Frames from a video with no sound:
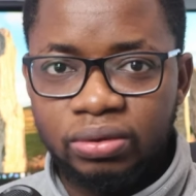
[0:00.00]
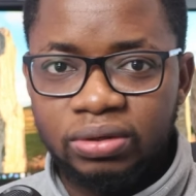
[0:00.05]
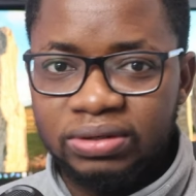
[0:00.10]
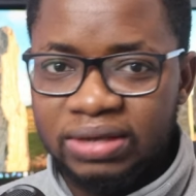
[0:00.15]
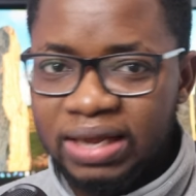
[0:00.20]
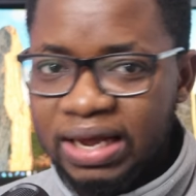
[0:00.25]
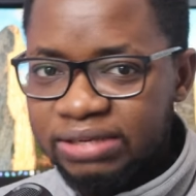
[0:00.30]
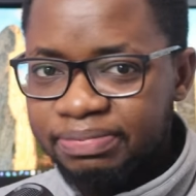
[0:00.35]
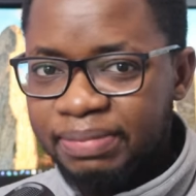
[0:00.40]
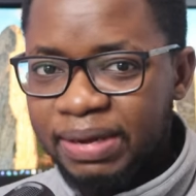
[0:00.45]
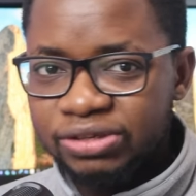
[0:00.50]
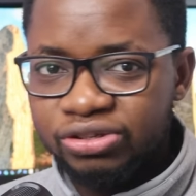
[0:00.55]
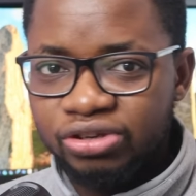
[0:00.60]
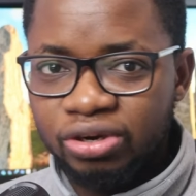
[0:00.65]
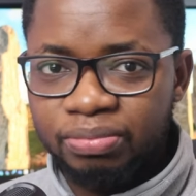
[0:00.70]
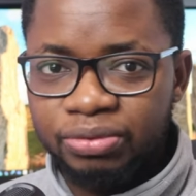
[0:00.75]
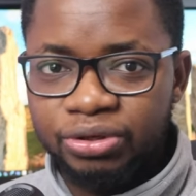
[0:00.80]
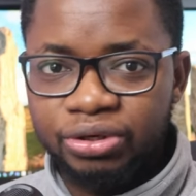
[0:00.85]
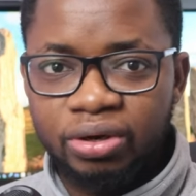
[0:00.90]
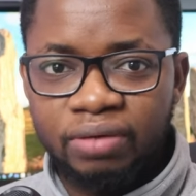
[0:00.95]
That's my
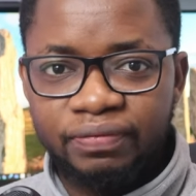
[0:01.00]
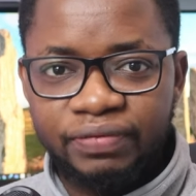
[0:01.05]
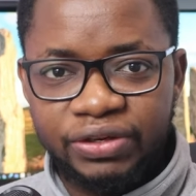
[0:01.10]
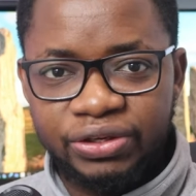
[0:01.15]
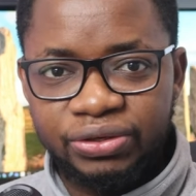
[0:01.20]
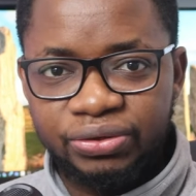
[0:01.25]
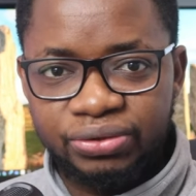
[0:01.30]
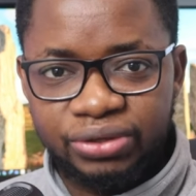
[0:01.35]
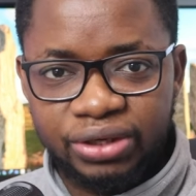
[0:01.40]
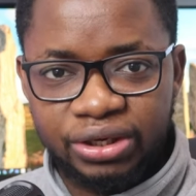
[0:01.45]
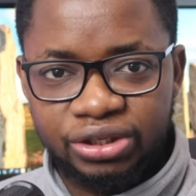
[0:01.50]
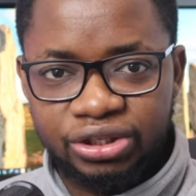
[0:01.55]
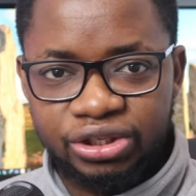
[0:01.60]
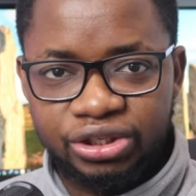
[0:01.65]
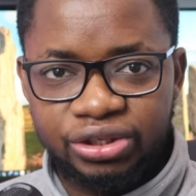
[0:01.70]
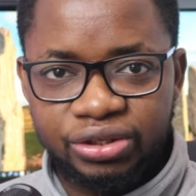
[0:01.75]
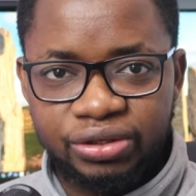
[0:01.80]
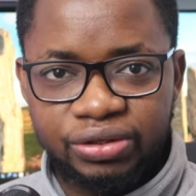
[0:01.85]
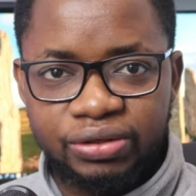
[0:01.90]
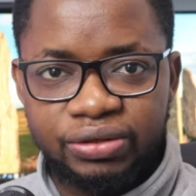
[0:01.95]
summary of the
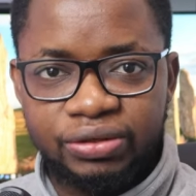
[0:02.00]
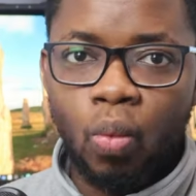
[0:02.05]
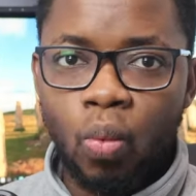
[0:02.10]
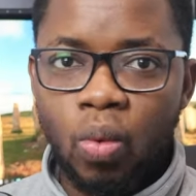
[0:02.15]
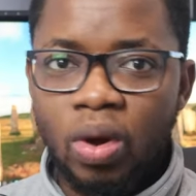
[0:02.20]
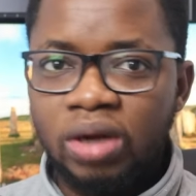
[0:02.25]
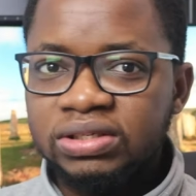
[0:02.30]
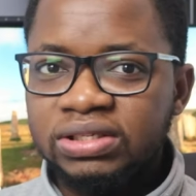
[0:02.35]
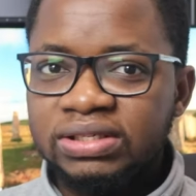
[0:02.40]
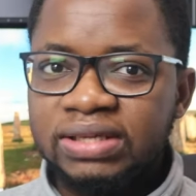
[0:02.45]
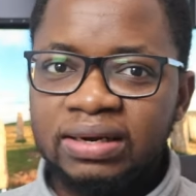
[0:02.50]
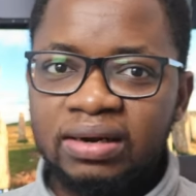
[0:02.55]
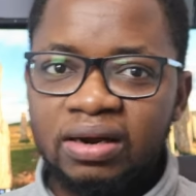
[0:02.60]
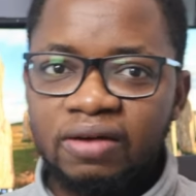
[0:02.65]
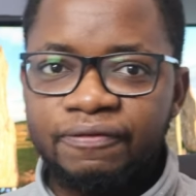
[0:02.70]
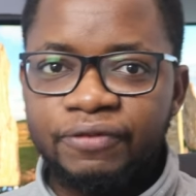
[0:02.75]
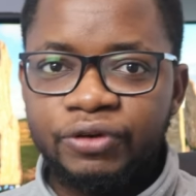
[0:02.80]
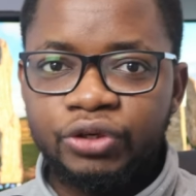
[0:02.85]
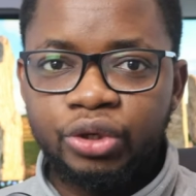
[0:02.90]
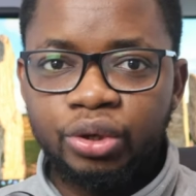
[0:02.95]
usage. One
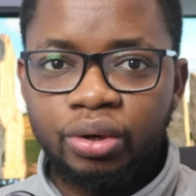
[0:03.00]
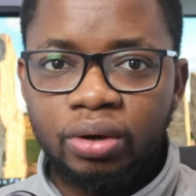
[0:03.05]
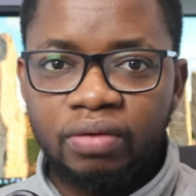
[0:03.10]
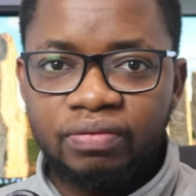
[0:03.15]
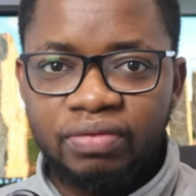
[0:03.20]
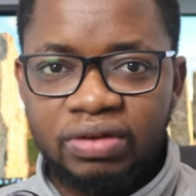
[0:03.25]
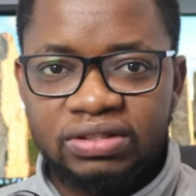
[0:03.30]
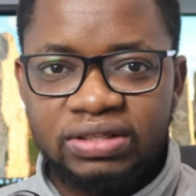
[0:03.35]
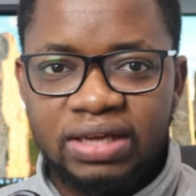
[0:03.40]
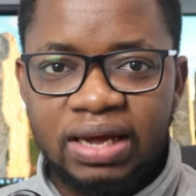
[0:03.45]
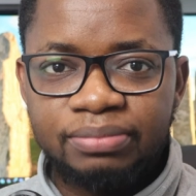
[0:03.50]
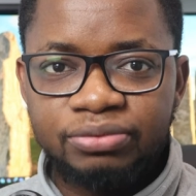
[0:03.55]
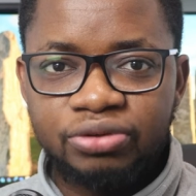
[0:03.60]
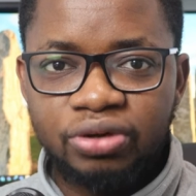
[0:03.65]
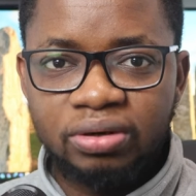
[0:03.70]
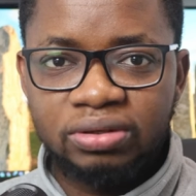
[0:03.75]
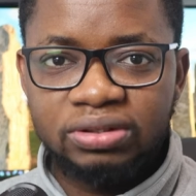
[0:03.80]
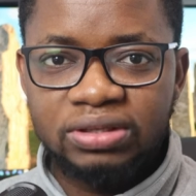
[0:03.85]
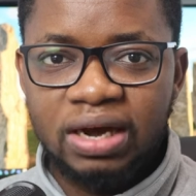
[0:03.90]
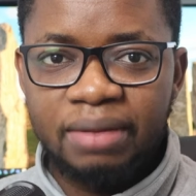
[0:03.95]
standard feature of the
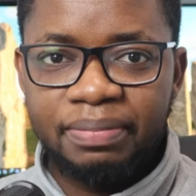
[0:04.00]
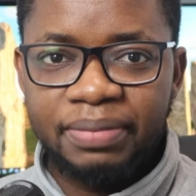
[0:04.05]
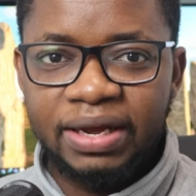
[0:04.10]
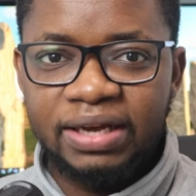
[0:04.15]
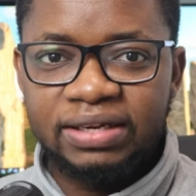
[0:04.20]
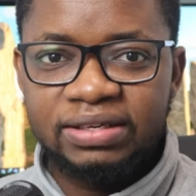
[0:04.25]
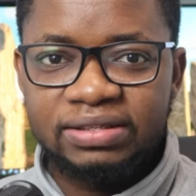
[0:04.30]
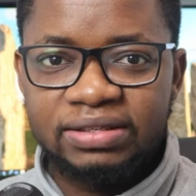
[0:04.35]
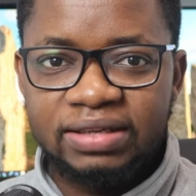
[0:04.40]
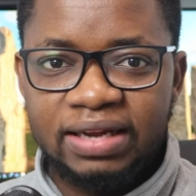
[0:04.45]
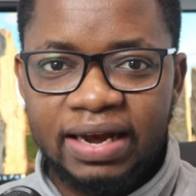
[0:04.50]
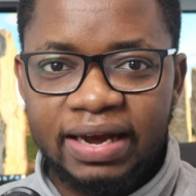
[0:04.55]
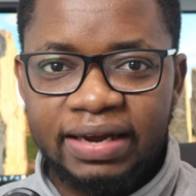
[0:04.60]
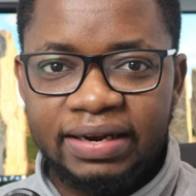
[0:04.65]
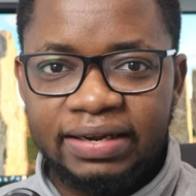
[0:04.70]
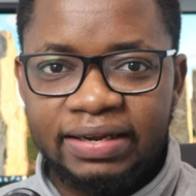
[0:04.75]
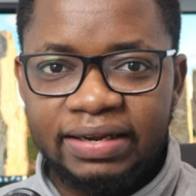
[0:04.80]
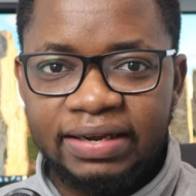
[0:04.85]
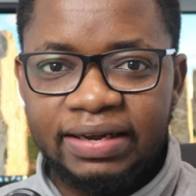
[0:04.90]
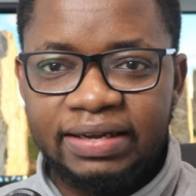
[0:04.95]
Samsung Tab
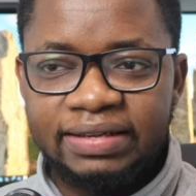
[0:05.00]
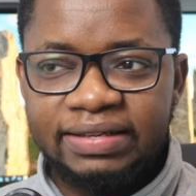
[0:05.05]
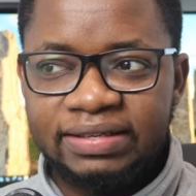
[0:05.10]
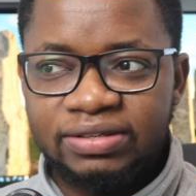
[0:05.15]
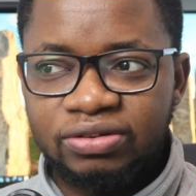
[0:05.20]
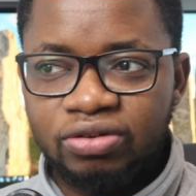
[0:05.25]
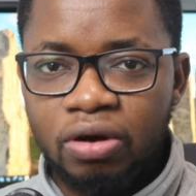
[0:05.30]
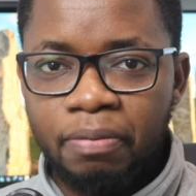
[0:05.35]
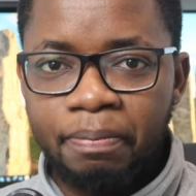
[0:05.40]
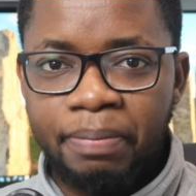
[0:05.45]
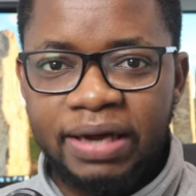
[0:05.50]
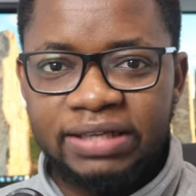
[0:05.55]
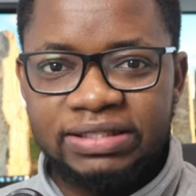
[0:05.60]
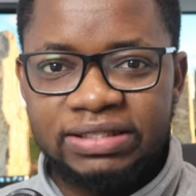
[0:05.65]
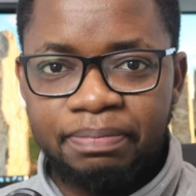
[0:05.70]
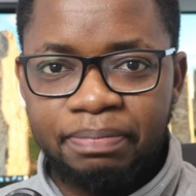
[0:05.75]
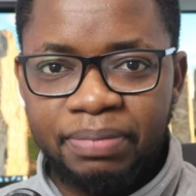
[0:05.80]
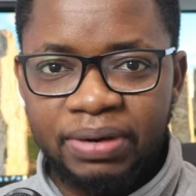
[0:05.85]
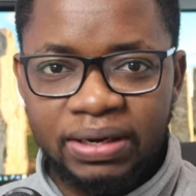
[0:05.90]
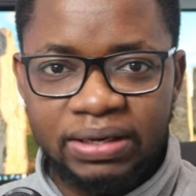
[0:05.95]
S9 is its
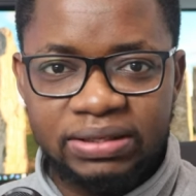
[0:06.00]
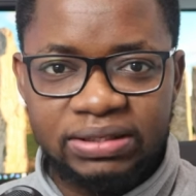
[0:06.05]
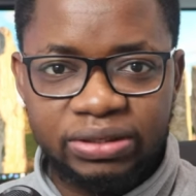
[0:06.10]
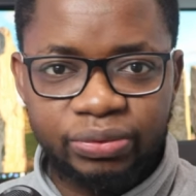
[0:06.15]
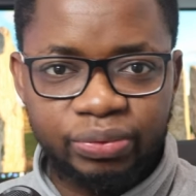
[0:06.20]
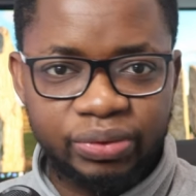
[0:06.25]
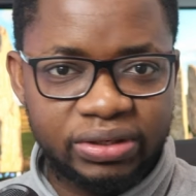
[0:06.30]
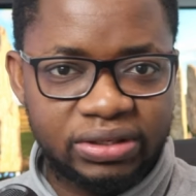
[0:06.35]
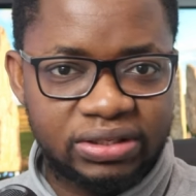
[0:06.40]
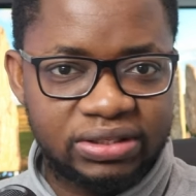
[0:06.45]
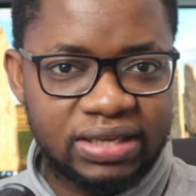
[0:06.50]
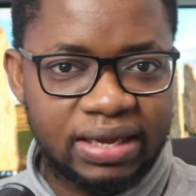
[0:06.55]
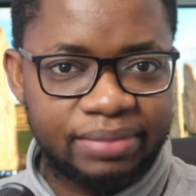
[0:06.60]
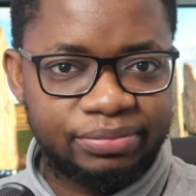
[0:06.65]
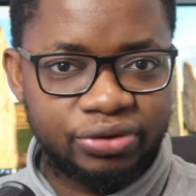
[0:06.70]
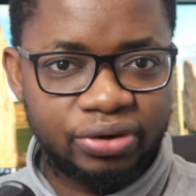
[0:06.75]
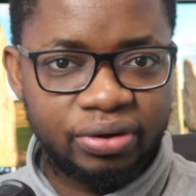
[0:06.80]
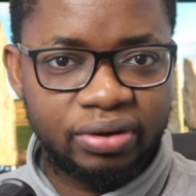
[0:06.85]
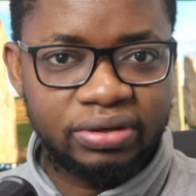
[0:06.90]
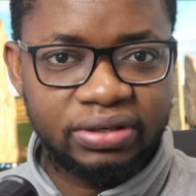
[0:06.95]
compatibility with
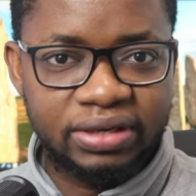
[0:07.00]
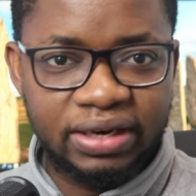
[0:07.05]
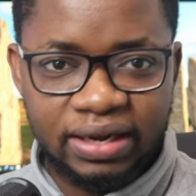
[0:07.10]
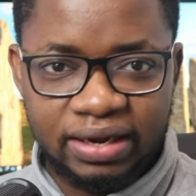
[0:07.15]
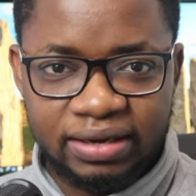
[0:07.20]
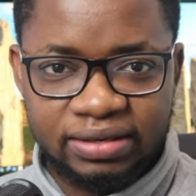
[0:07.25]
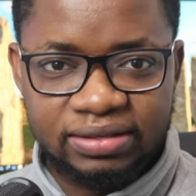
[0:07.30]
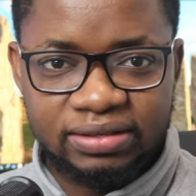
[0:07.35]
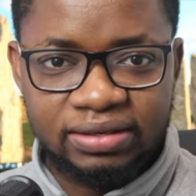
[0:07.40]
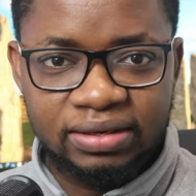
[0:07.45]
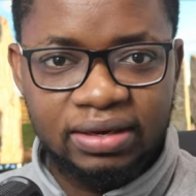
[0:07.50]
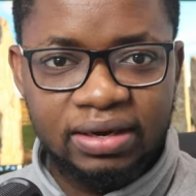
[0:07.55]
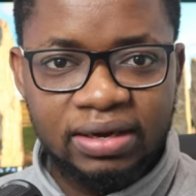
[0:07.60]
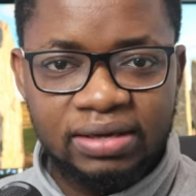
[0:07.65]
Samsung DeX.